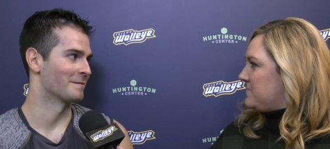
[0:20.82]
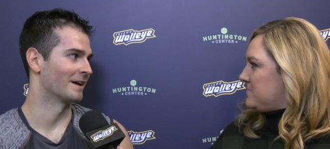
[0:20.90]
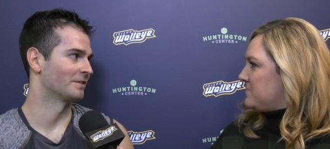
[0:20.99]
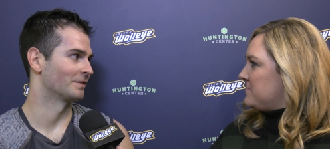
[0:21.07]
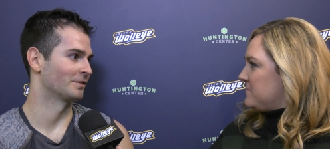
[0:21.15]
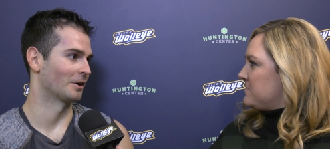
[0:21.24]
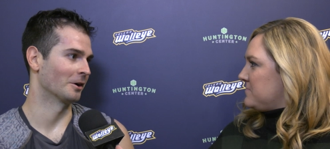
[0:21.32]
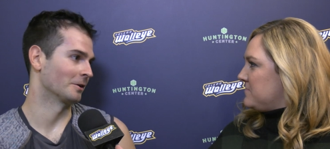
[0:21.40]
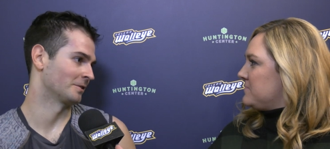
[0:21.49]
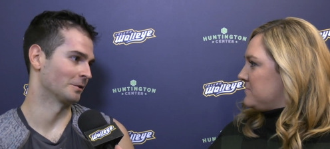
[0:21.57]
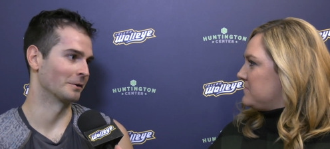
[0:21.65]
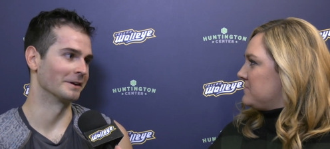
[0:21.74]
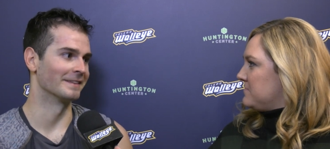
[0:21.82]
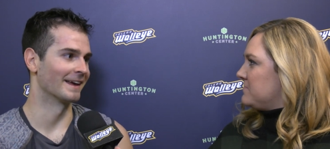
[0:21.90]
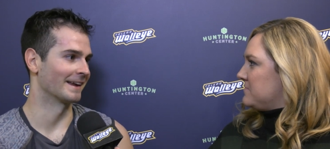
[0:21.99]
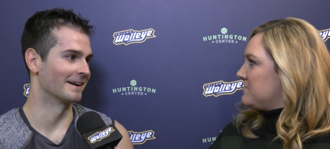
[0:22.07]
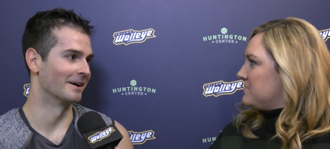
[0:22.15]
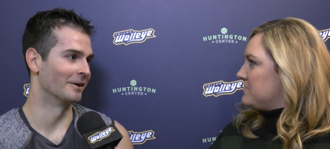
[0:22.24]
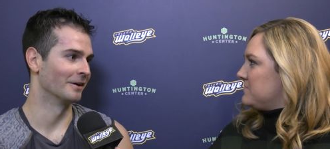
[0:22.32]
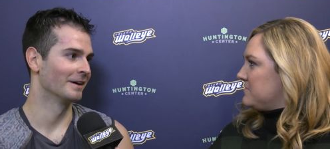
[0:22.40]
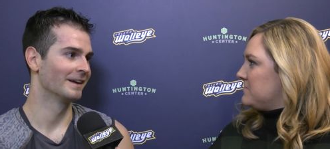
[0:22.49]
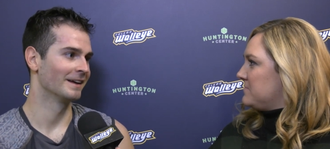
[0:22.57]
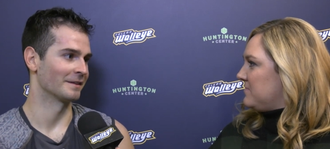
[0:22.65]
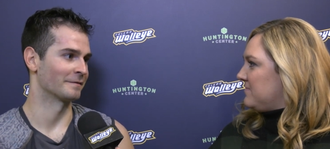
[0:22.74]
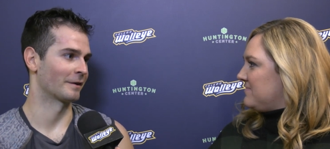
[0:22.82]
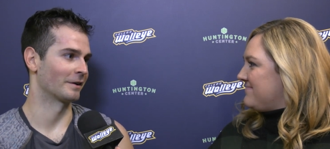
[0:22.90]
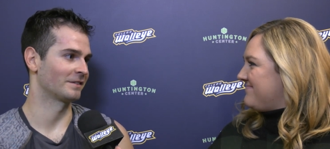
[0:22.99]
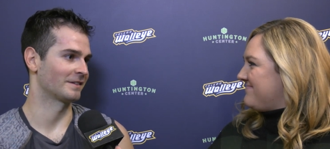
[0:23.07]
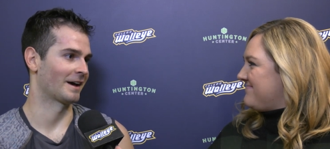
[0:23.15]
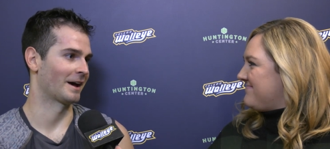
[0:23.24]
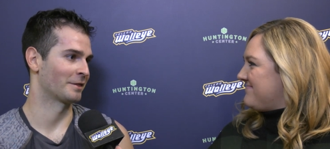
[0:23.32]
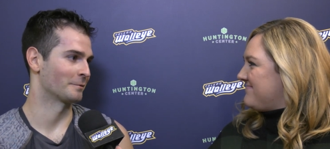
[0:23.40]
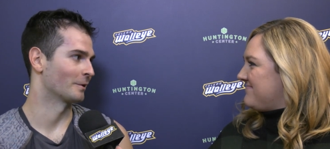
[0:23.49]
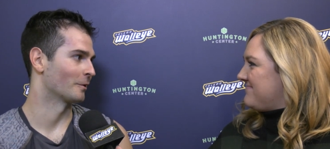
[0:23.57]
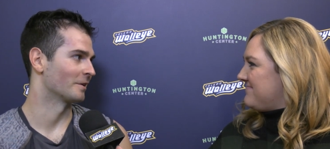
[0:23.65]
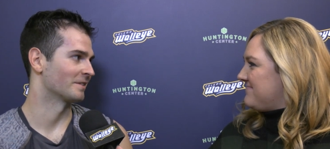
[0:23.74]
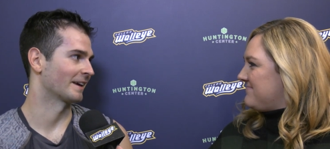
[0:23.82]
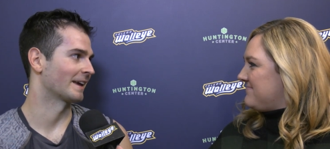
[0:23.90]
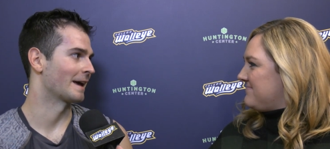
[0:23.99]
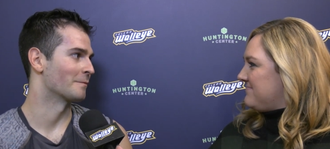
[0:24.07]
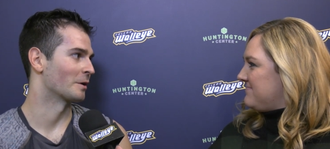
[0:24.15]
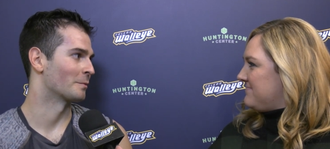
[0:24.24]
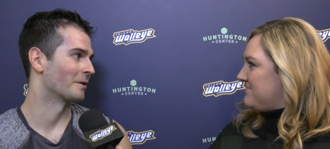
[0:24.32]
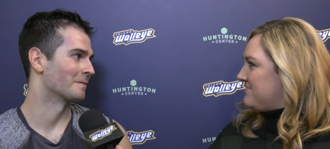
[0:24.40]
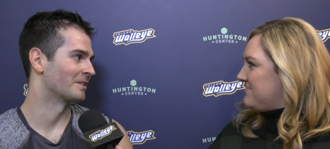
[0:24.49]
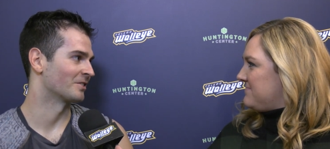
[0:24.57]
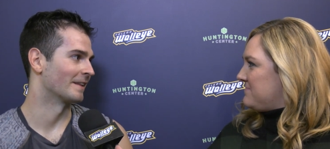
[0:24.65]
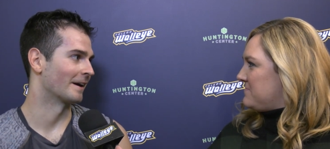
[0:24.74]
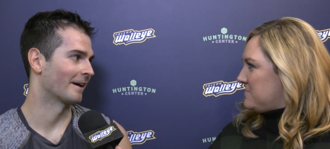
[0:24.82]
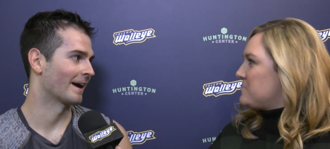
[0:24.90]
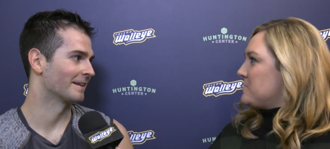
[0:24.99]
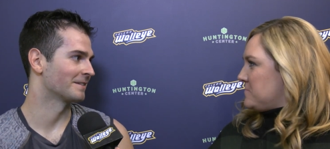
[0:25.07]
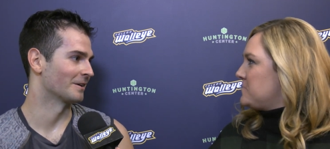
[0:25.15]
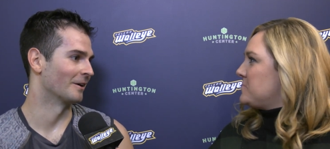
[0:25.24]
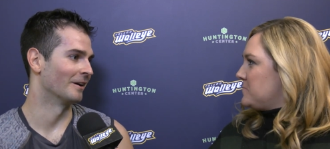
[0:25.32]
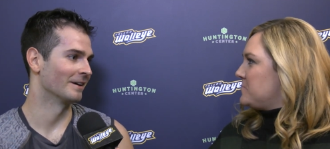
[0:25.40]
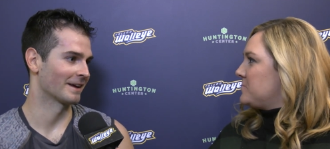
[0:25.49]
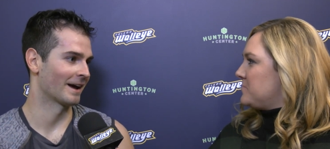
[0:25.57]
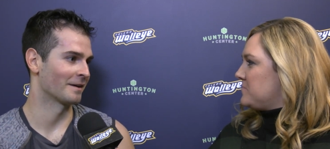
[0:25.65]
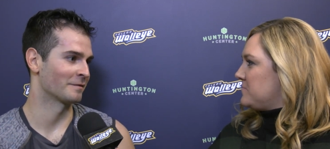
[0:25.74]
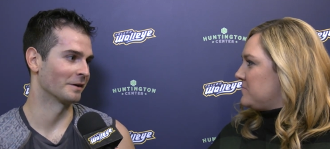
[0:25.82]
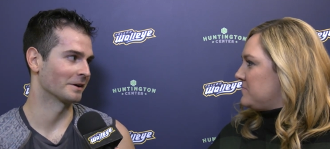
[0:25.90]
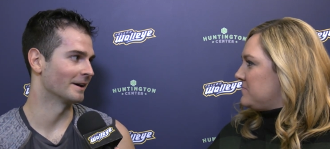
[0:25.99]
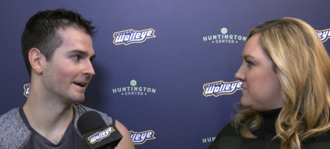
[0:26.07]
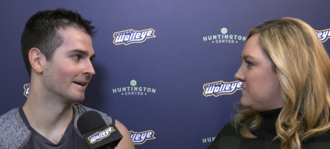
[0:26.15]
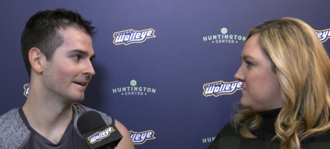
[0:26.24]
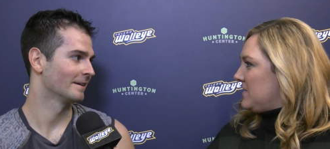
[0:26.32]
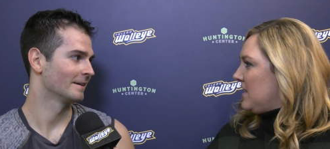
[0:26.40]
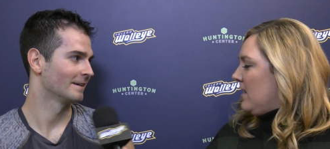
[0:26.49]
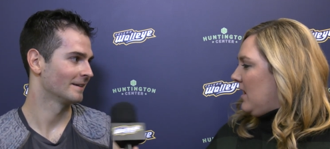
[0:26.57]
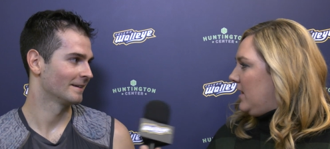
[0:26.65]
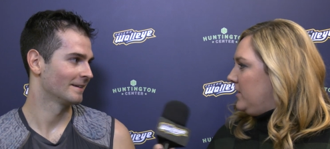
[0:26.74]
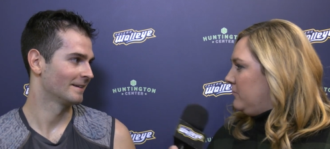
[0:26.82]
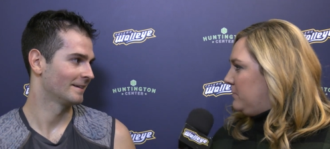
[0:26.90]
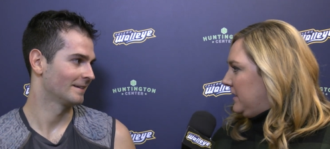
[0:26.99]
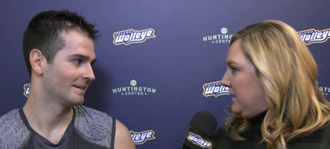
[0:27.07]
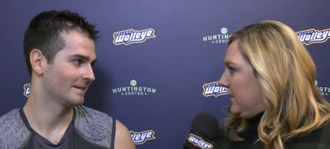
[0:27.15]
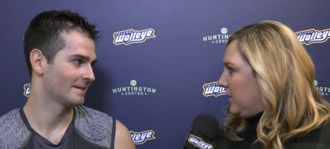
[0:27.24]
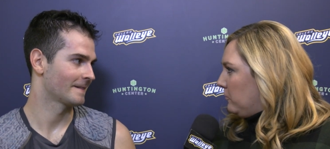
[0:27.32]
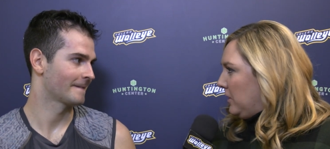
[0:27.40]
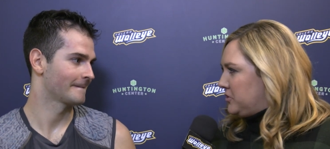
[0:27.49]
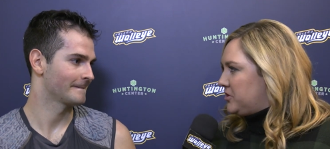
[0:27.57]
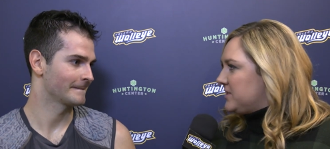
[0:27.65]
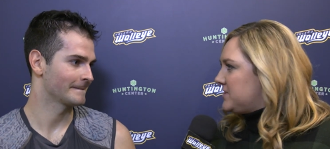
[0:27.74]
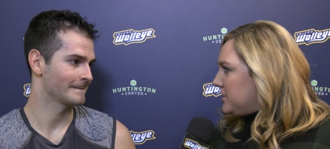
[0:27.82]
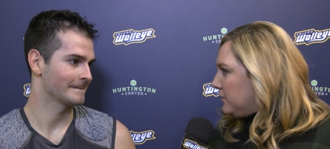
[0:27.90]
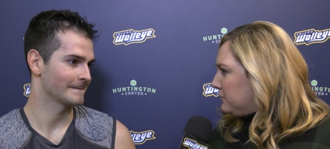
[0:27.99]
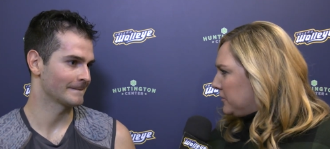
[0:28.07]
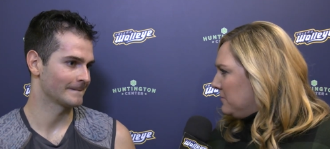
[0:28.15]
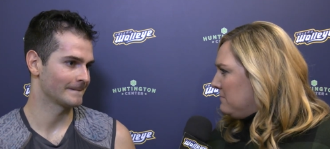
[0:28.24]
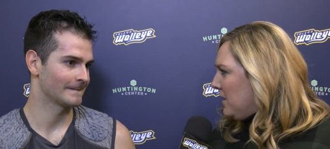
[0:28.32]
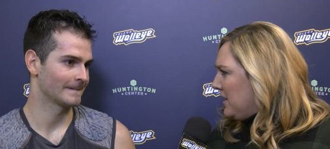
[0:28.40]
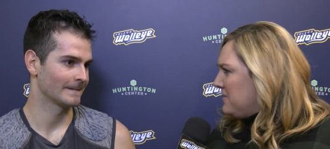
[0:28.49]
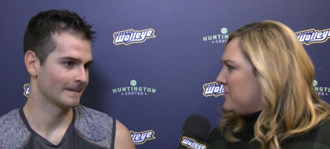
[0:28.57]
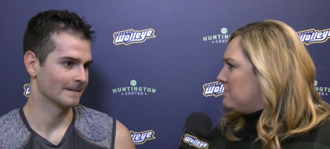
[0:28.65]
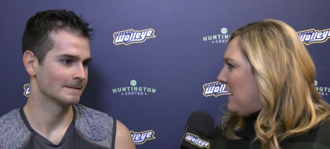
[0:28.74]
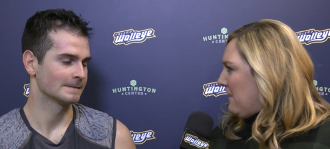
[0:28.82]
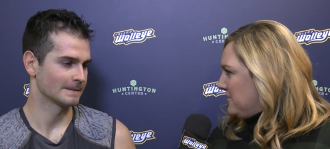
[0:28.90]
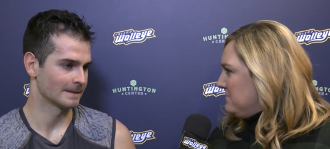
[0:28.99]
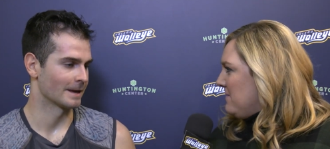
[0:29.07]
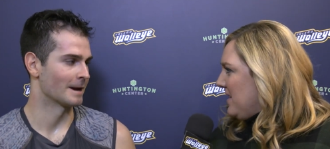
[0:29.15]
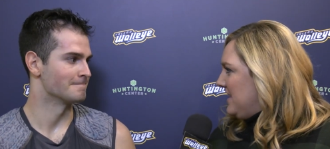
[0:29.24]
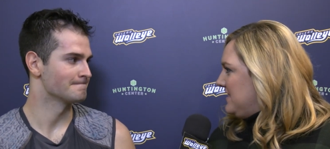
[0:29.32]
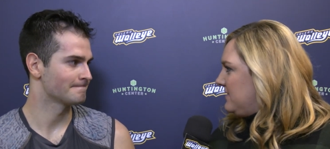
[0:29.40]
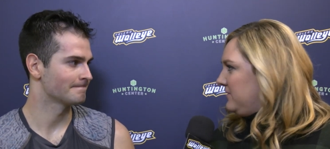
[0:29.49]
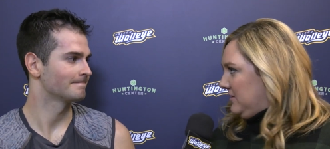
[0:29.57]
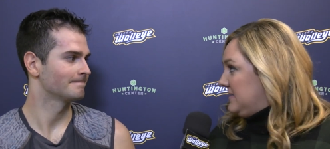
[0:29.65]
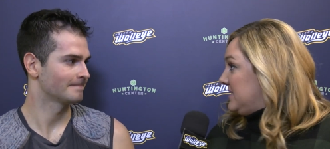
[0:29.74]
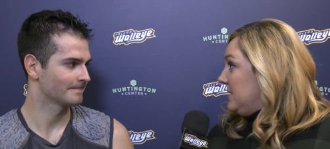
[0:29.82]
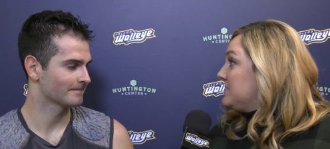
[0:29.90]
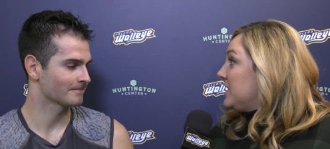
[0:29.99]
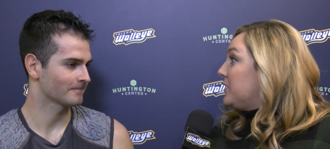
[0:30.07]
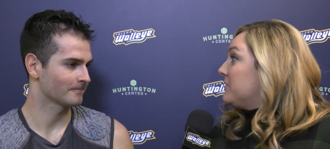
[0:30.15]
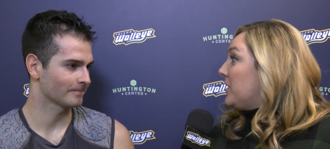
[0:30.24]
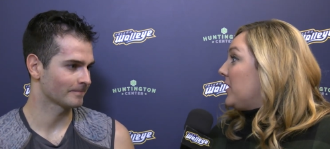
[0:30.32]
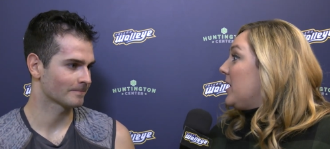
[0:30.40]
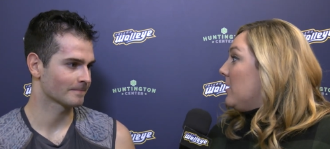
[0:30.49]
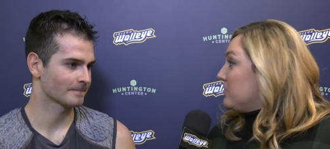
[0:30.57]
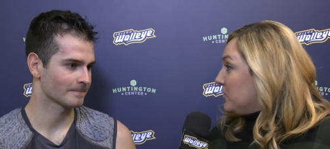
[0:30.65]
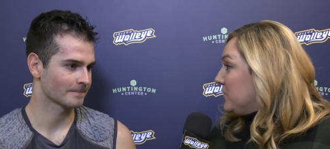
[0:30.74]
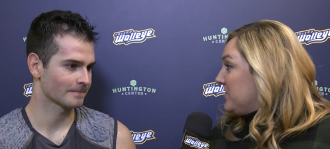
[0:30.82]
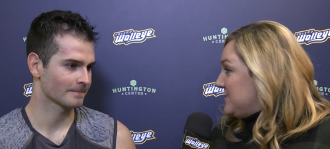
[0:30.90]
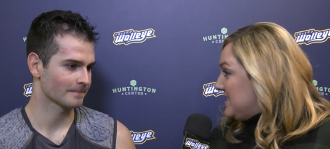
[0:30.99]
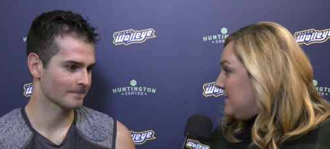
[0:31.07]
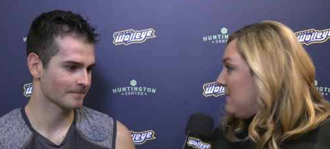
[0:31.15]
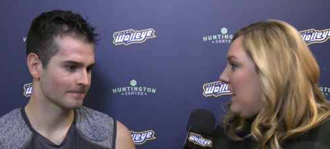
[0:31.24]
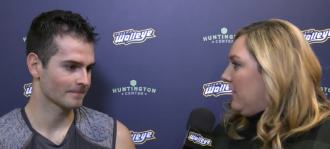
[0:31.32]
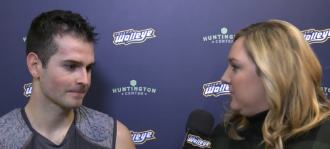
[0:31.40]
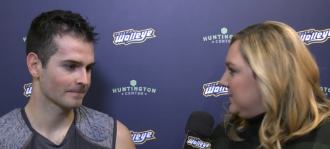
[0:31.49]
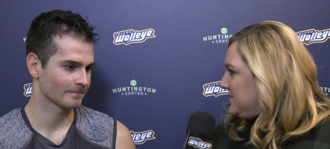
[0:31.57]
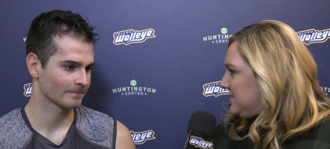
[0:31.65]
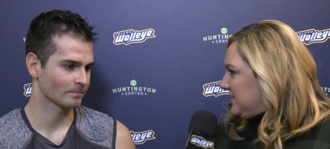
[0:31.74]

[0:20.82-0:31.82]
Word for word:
Speaker 1: minutes or so. So good thing you know the first uh, three quarters of that game we were pretty much in their end. So yeah, felt good.
Speaker 2: And you've been here, what, just over a month, about a month? It seems like you're very comfortable with the team. How has